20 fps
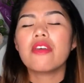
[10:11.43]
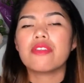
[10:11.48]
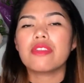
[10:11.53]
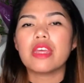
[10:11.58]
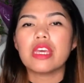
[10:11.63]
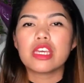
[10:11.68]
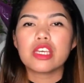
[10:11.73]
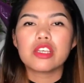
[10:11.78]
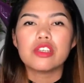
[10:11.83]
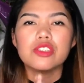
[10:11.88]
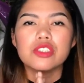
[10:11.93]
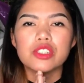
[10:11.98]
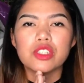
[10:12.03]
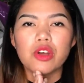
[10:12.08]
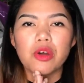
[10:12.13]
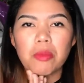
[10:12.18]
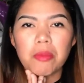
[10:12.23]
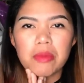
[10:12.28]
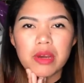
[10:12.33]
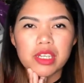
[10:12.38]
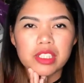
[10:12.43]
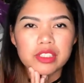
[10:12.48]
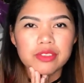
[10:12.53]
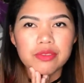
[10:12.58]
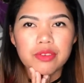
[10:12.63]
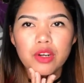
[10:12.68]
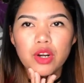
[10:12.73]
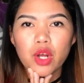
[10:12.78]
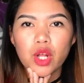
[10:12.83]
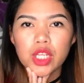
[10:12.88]
thank you so much
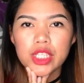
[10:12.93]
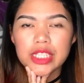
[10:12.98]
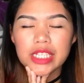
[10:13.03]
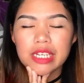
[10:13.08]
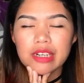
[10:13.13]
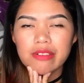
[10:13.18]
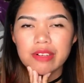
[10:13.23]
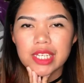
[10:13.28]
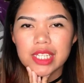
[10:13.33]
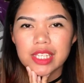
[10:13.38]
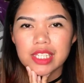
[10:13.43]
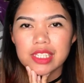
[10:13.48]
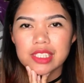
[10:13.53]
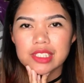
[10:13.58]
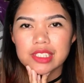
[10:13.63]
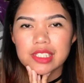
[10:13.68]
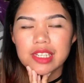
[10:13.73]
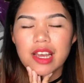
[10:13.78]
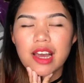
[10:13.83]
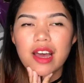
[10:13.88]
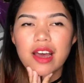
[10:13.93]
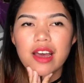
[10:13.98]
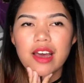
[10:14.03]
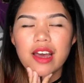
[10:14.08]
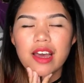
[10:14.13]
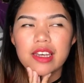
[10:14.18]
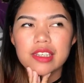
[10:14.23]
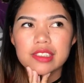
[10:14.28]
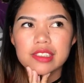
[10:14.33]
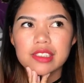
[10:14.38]
for all the greetings,
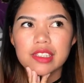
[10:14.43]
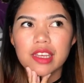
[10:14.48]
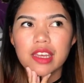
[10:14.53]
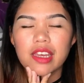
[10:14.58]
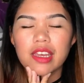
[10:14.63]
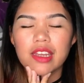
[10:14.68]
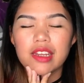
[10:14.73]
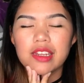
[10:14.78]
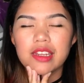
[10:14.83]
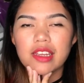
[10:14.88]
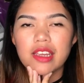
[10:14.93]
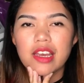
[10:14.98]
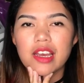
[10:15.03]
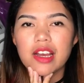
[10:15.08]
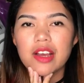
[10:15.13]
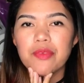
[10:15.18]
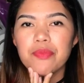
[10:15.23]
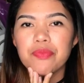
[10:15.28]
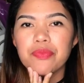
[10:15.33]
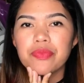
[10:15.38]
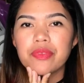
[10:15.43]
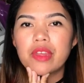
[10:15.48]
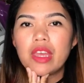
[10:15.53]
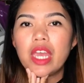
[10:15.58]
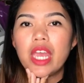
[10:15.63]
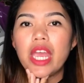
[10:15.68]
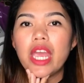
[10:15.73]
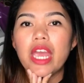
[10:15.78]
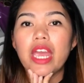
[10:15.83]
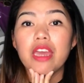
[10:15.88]
guys. And yeah,
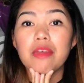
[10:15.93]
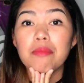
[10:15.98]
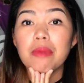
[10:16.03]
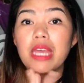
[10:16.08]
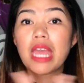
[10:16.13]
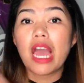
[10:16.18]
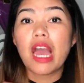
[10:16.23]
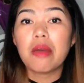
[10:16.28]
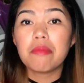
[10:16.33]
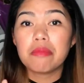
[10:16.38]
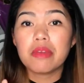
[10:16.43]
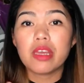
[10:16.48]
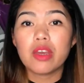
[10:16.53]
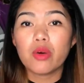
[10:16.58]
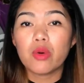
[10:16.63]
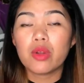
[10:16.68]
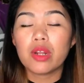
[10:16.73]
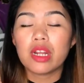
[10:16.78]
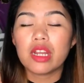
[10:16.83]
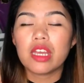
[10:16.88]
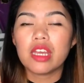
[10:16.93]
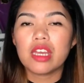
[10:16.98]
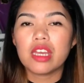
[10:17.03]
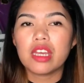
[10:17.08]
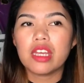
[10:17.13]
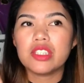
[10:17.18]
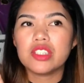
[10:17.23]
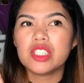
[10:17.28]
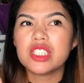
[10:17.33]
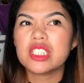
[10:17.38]
and my hubby
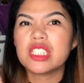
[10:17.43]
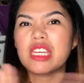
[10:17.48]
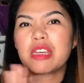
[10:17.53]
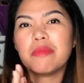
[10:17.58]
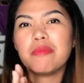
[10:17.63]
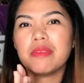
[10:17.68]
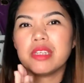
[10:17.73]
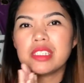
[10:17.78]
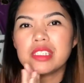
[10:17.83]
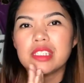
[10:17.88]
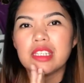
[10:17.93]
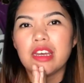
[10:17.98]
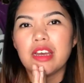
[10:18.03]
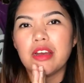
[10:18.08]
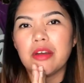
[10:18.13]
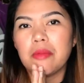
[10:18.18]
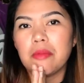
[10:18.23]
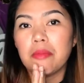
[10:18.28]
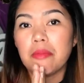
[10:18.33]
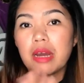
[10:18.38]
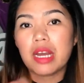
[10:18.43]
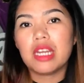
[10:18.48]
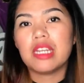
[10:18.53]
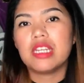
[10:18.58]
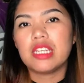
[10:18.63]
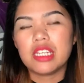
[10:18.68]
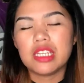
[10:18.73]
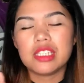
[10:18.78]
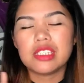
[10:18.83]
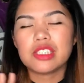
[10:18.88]
only just give me some
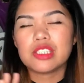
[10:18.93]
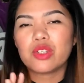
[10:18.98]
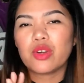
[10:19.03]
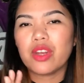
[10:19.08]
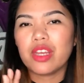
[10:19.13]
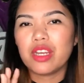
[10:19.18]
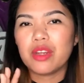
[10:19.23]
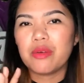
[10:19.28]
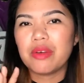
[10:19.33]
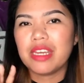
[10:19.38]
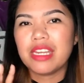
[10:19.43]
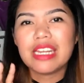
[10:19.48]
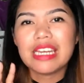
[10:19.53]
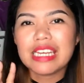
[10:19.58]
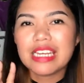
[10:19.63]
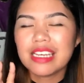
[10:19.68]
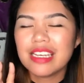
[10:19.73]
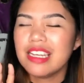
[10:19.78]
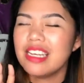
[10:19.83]
money. So, anyway.